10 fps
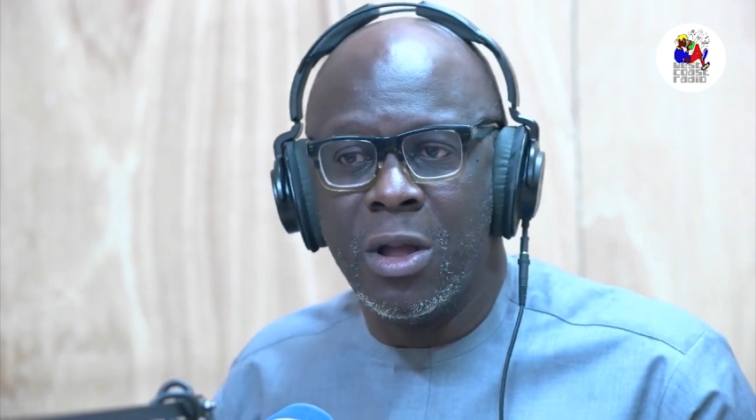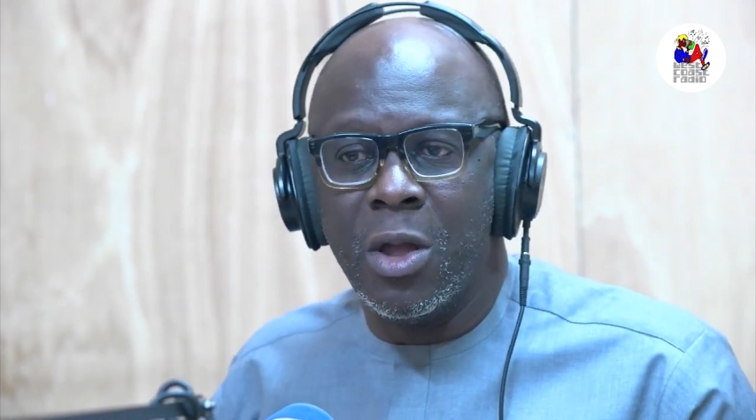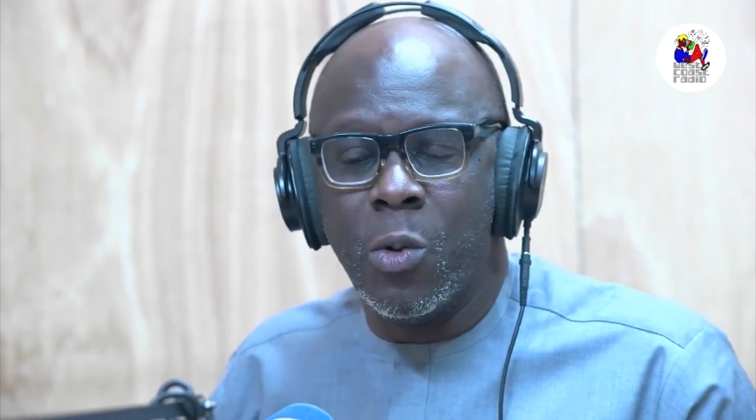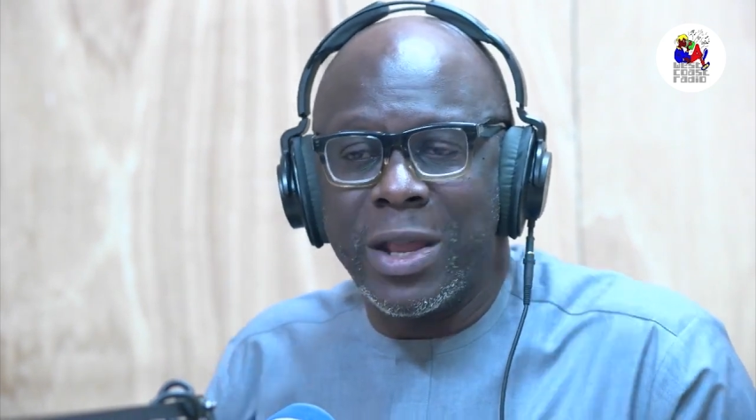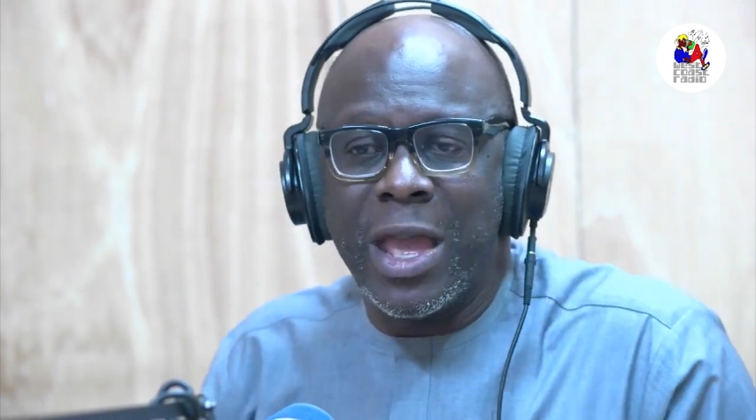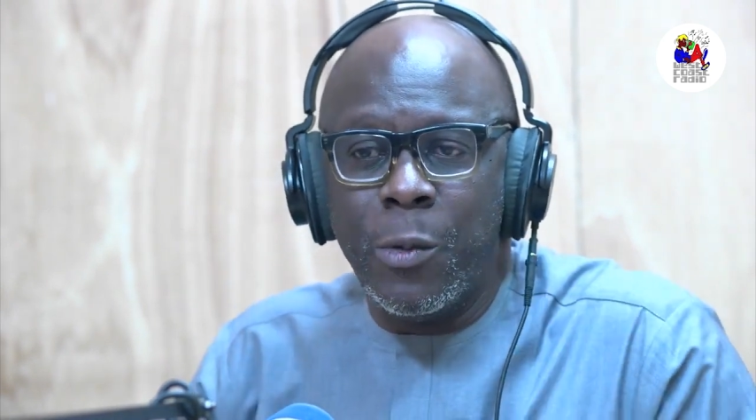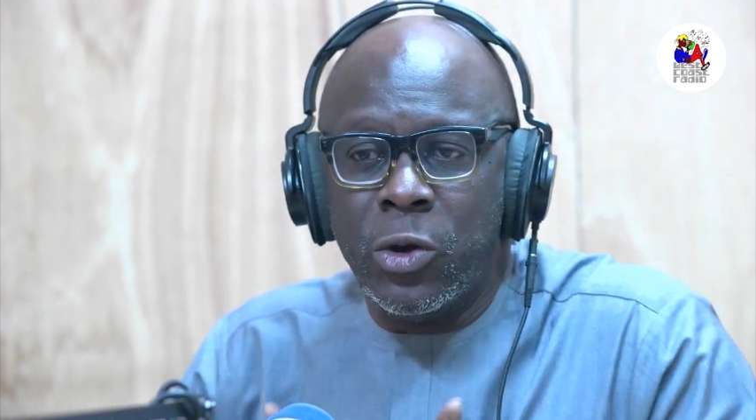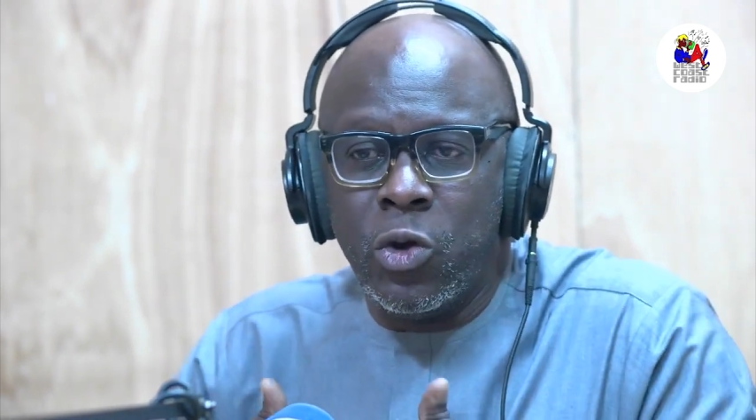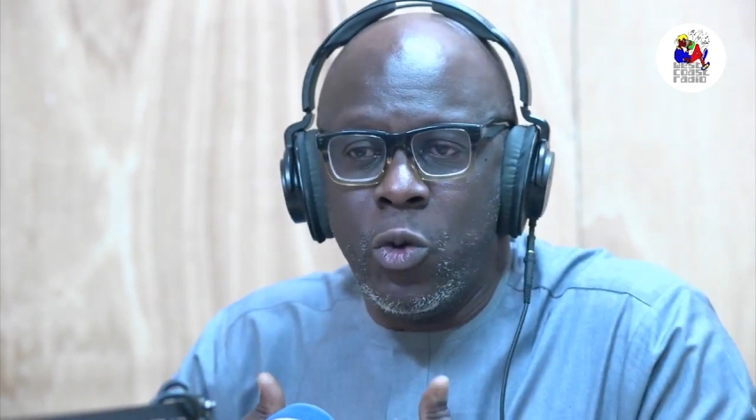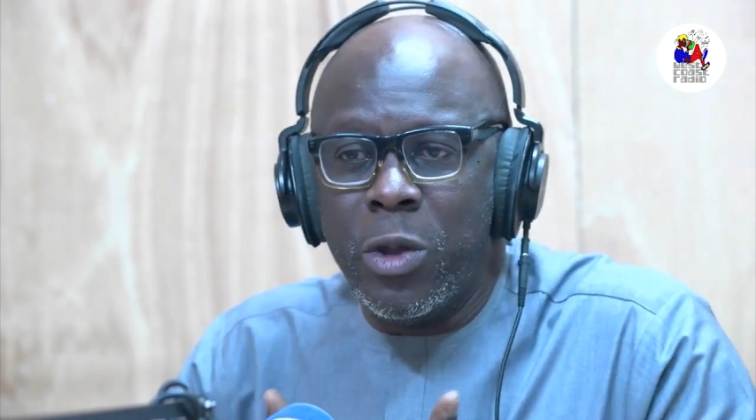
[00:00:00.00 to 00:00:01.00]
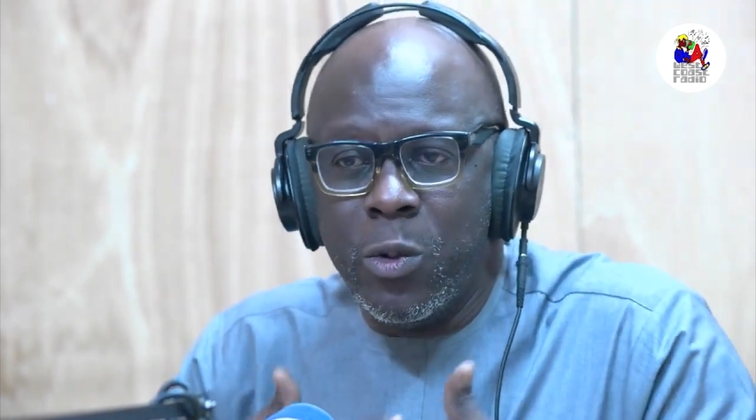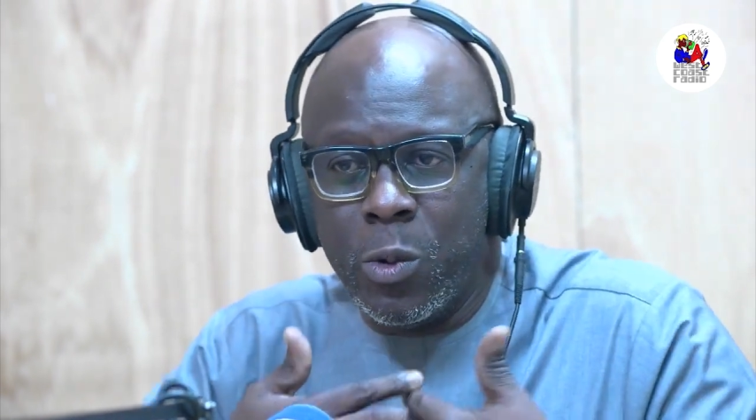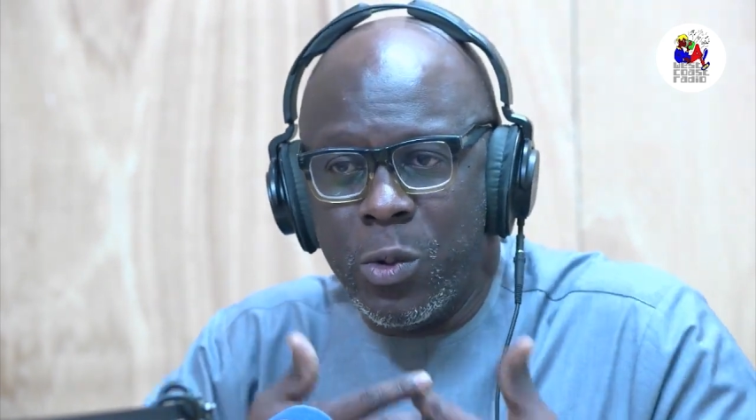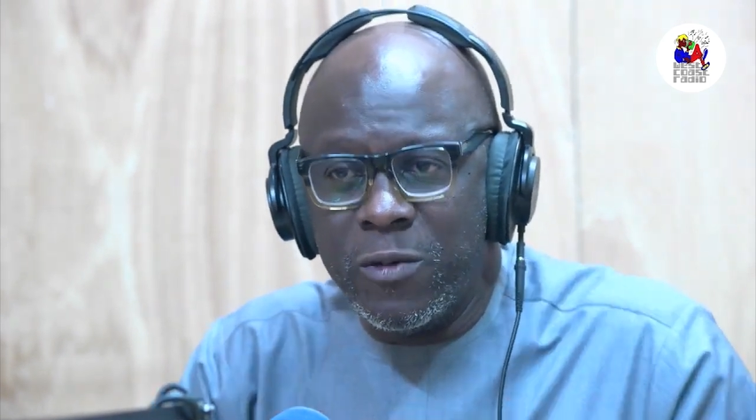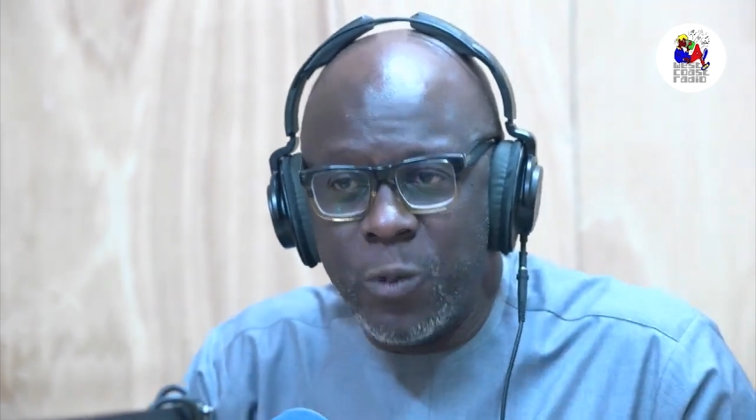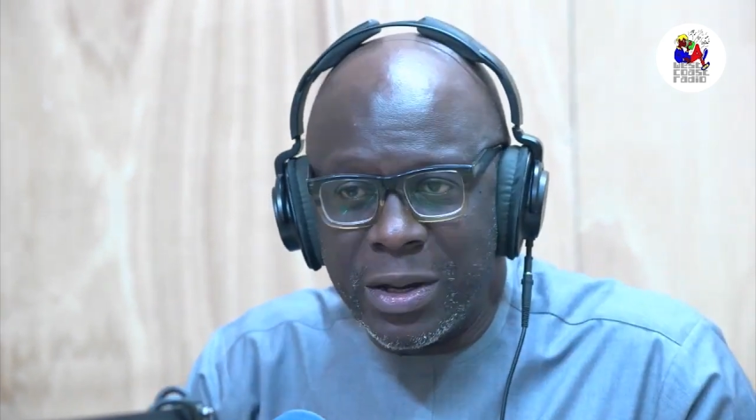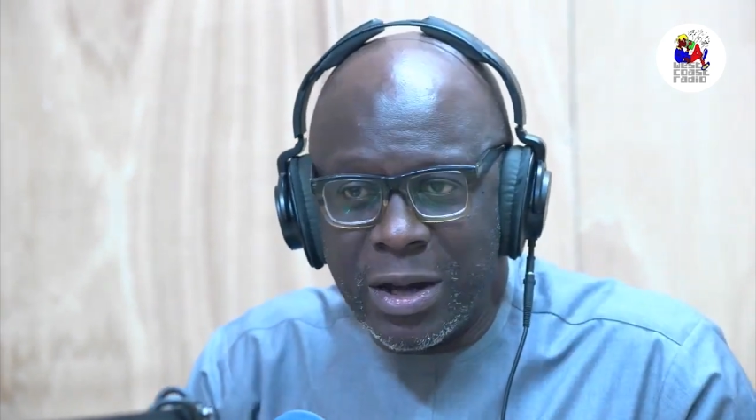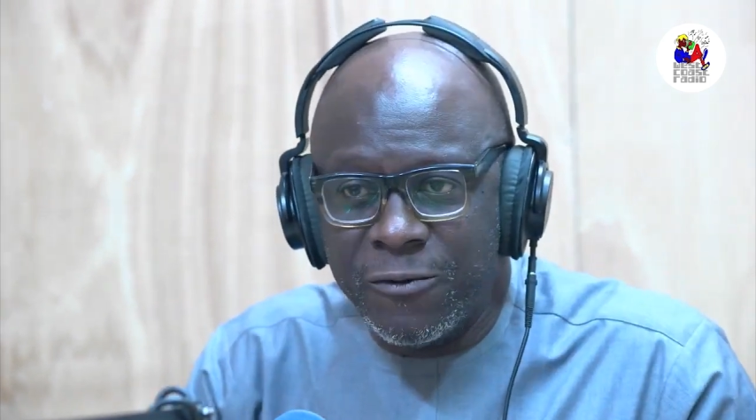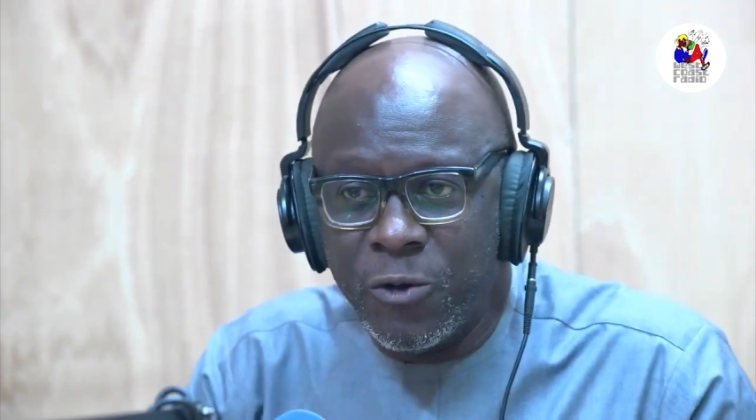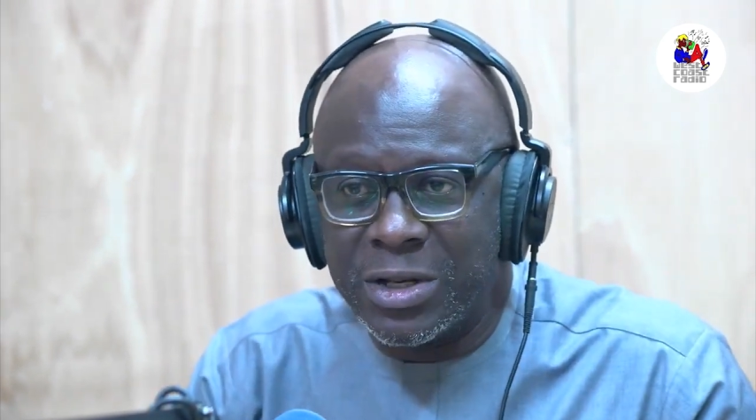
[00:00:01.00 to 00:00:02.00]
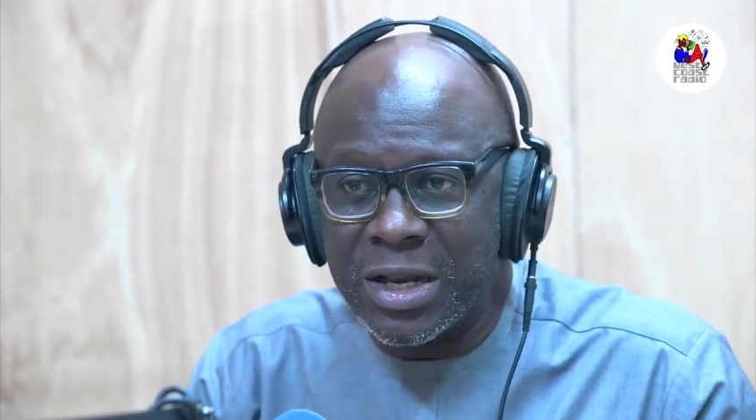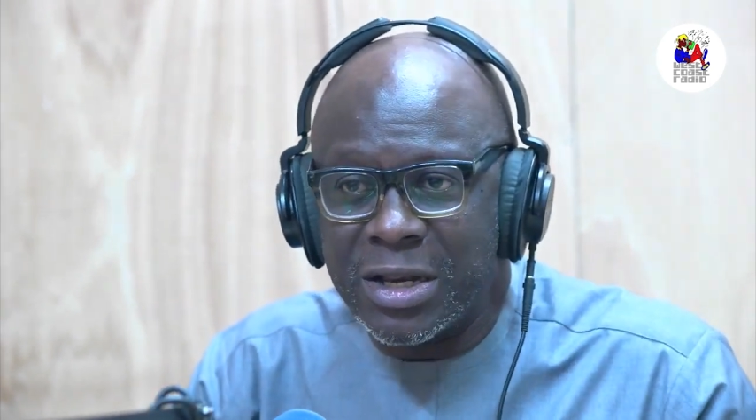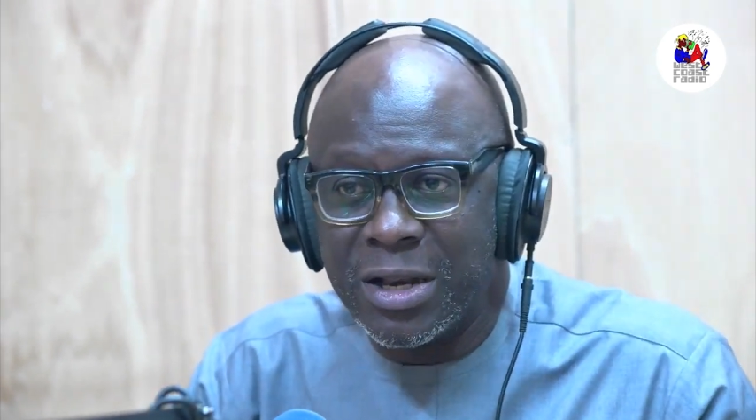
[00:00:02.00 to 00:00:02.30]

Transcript: what can we do? We went and voted